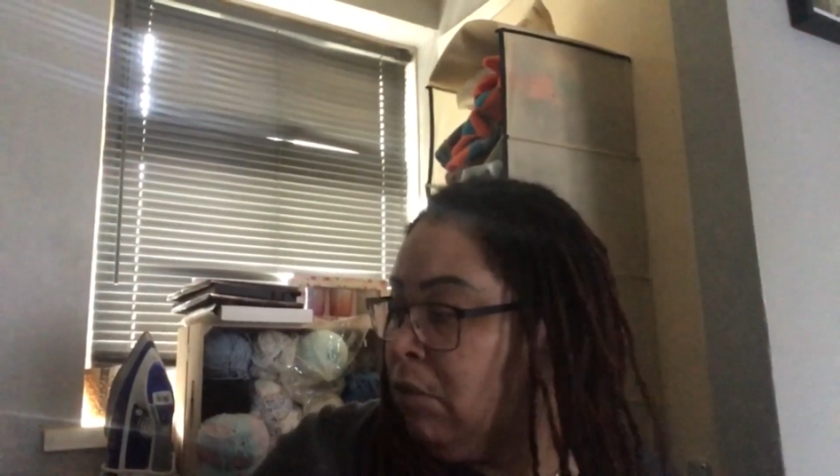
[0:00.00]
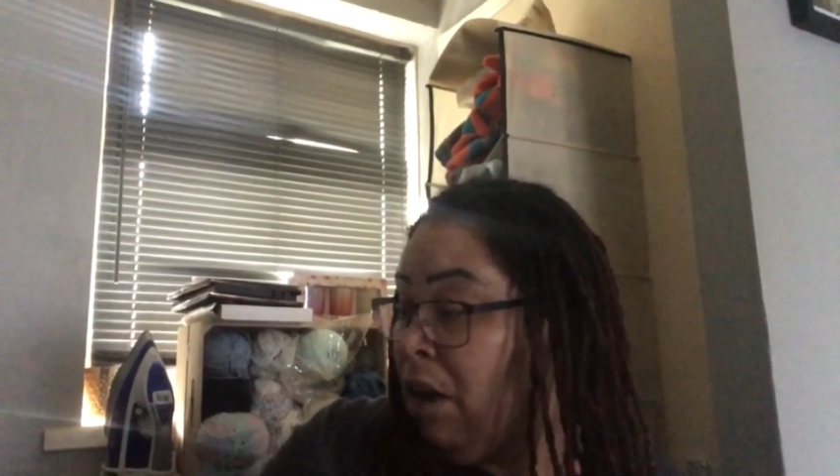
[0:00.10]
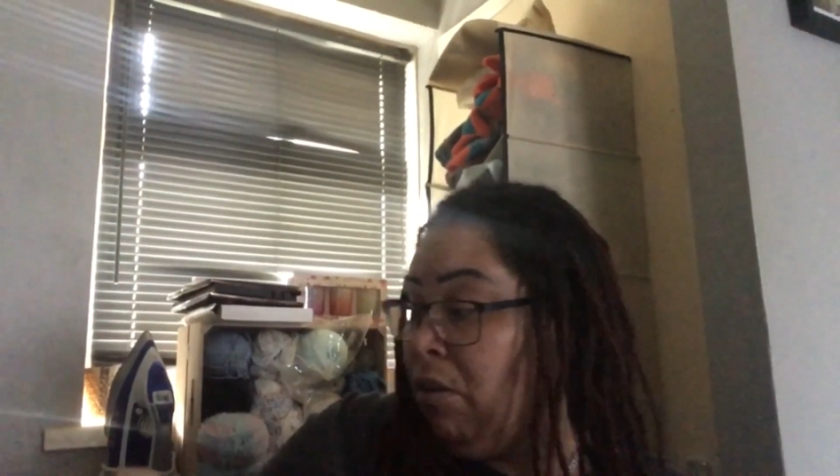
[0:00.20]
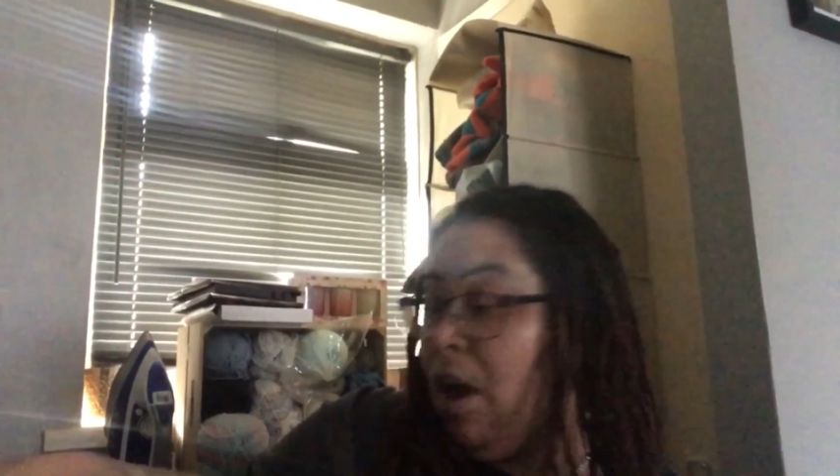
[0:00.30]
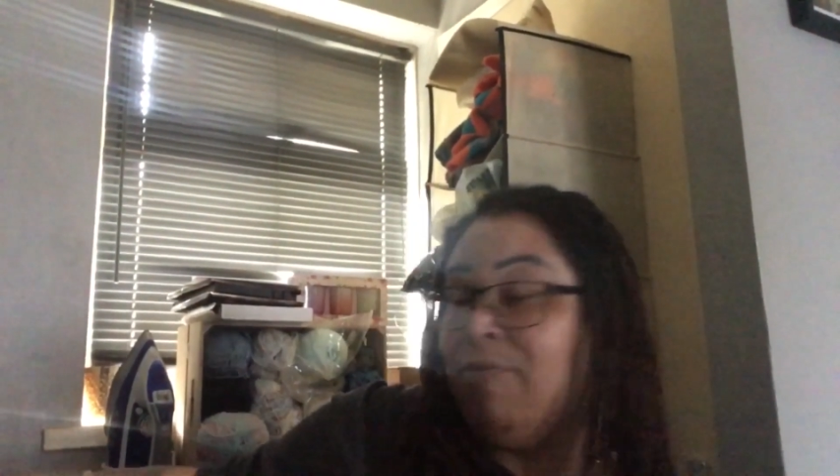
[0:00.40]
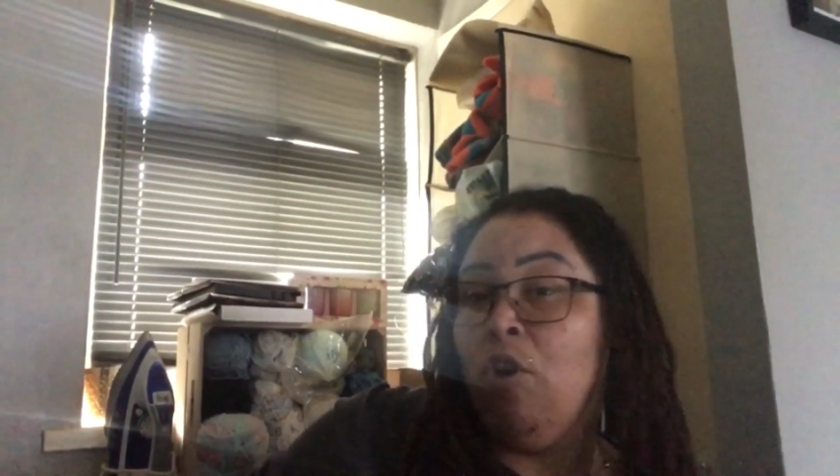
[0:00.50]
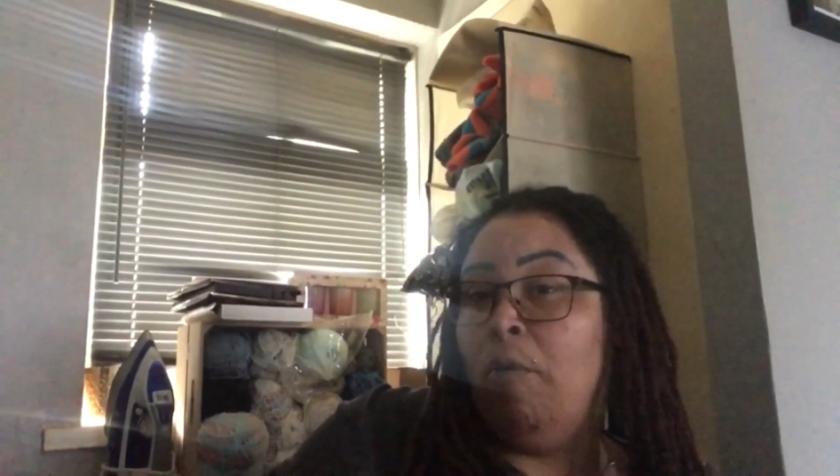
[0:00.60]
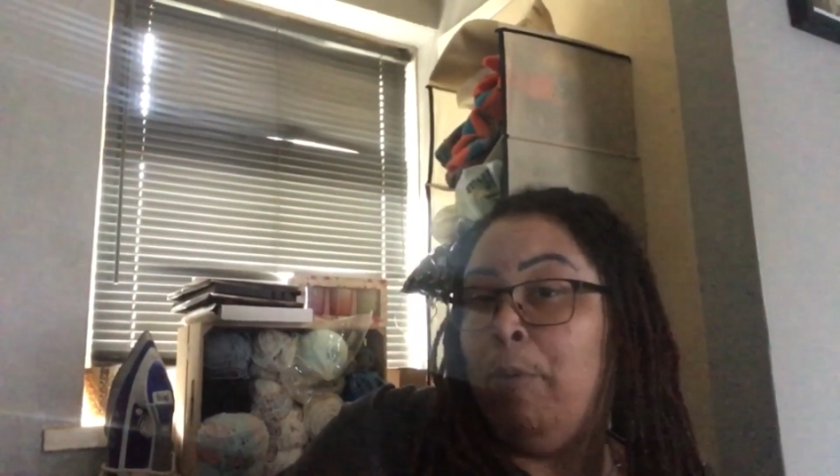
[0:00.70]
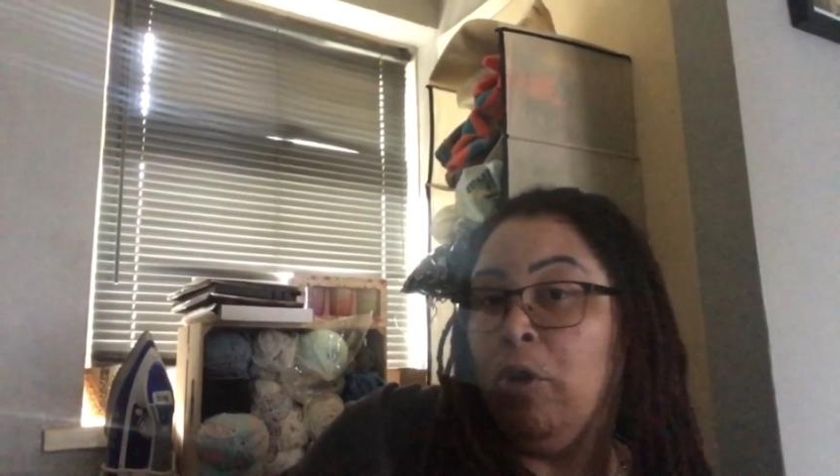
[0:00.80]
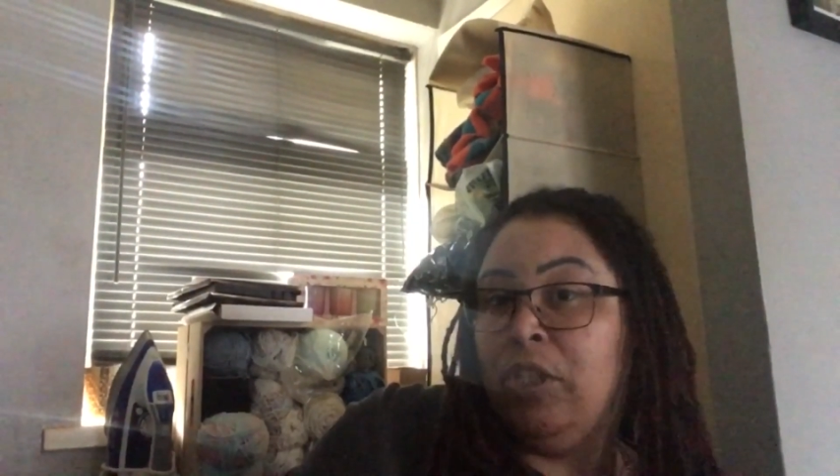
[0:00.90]
well, I've
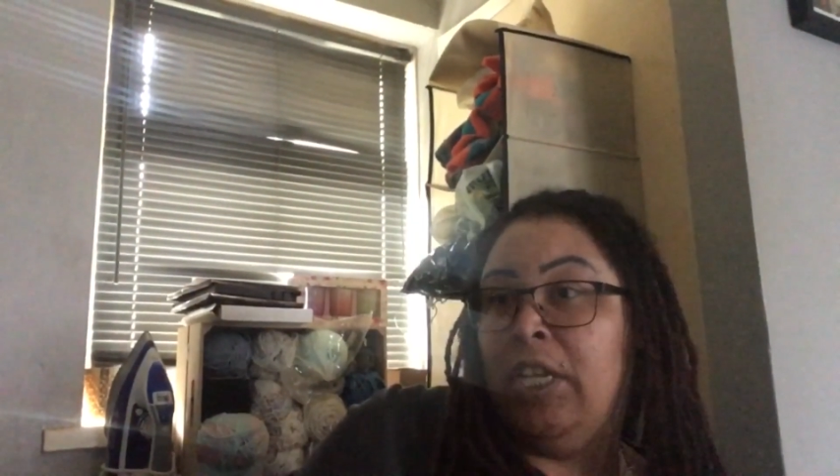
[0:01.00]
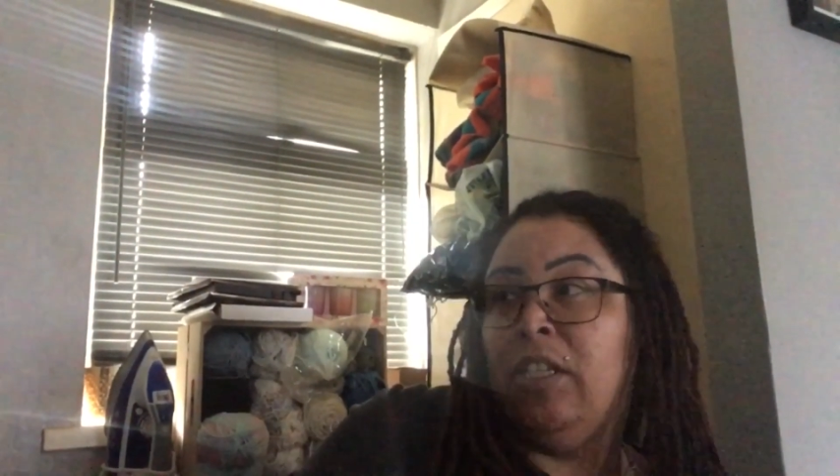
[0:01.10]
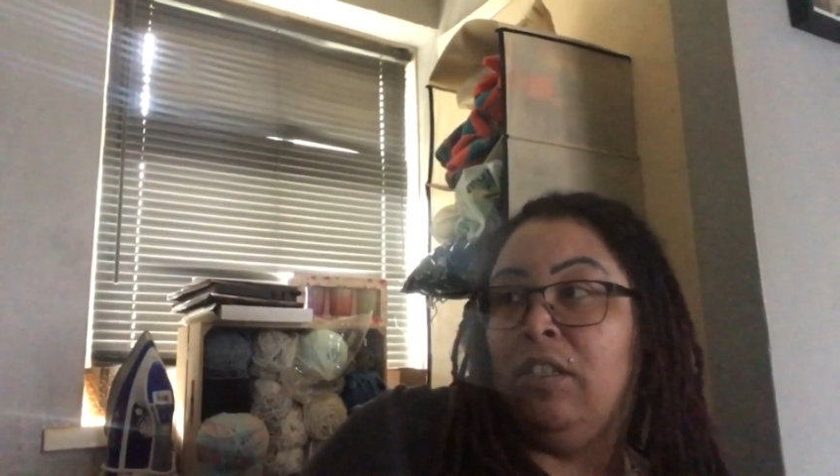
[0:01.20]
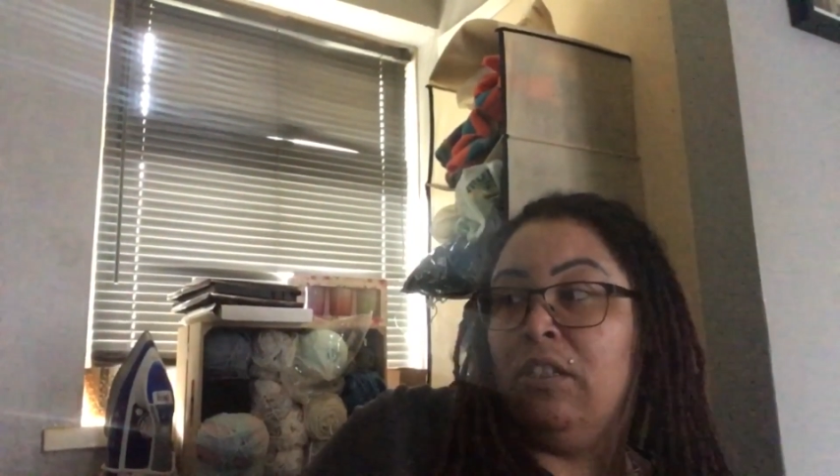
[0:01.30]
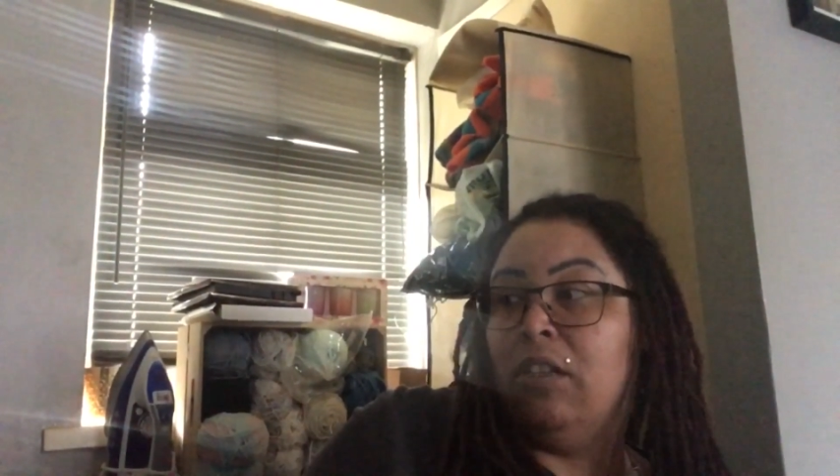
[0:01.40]
got boxes.